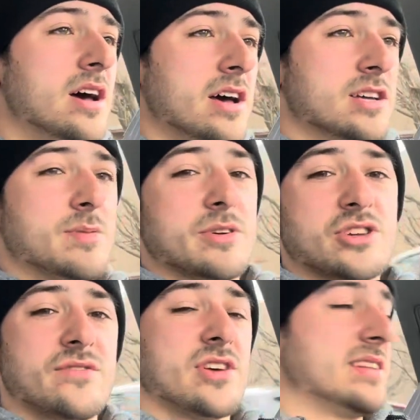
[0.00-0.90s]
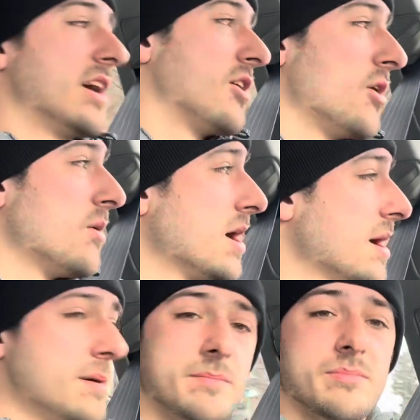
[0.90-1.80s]
especially if you're like narrow.
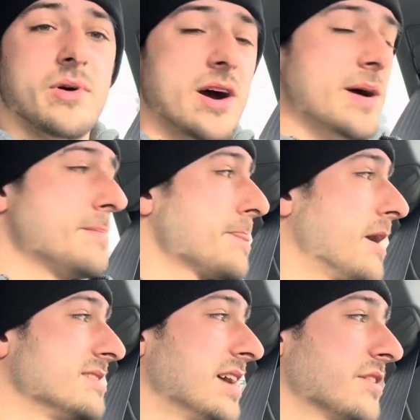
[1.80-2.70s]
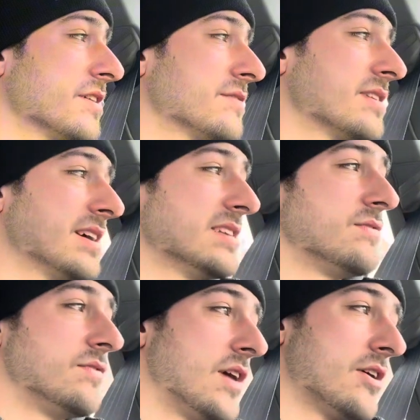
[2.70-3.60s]
But on deadlift, it's
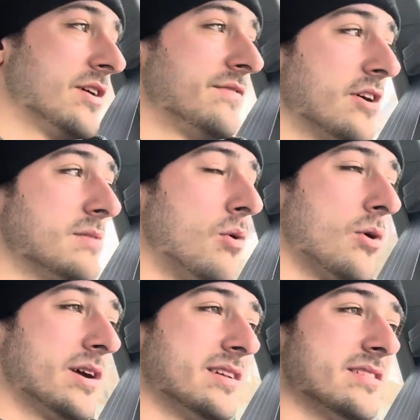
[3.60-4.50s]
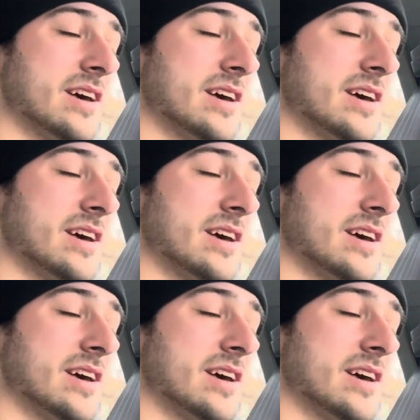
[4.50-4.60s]
very, very important.